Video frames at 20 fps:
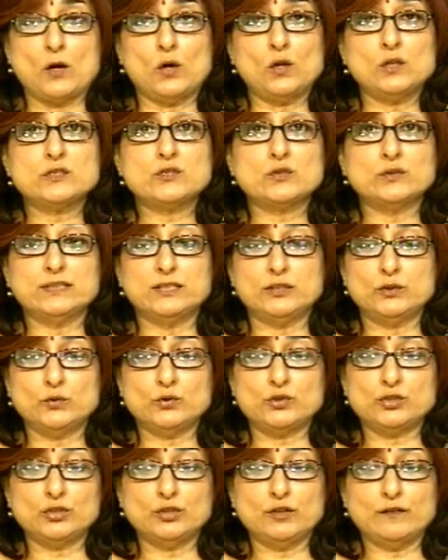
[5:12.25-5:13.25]
Also the
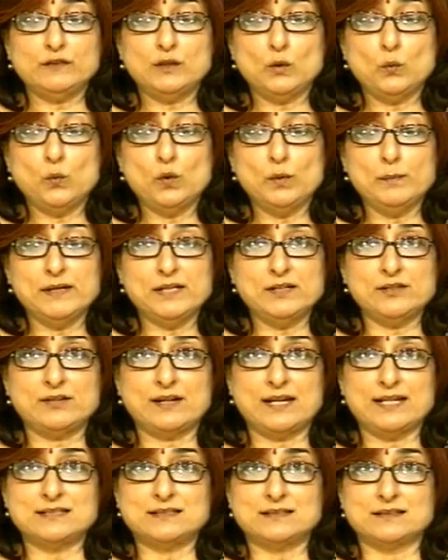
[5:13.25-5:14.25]
notion of the woman
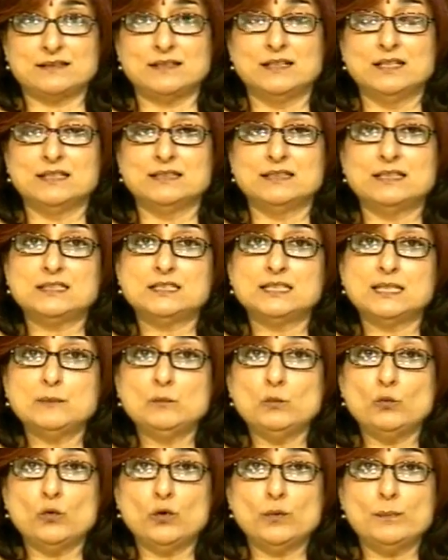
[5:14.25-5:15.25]
writer, the
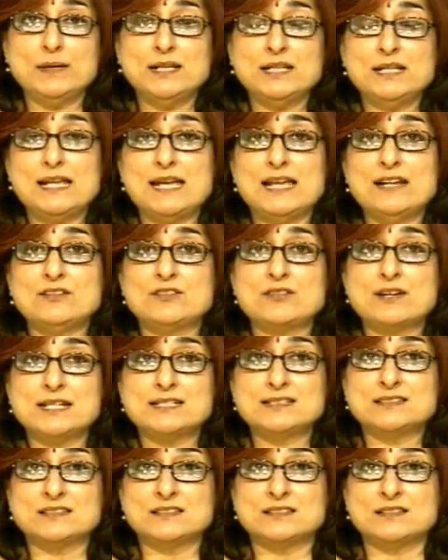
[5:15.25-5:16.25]
term woman and
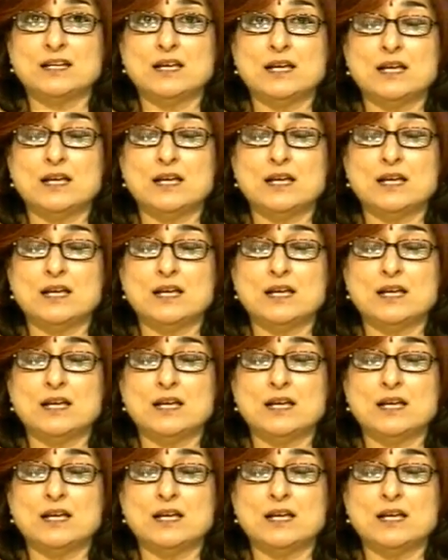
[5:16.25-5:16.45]
writer.